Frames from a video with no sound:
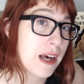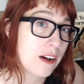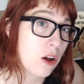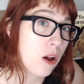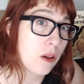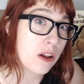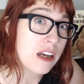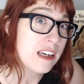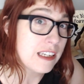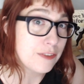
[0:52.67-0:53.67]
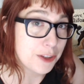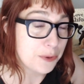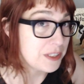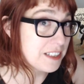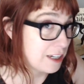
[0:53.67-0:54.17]
at all, even though
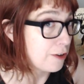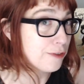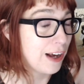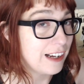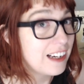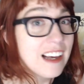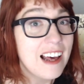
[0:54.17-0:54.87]
it's terrifying.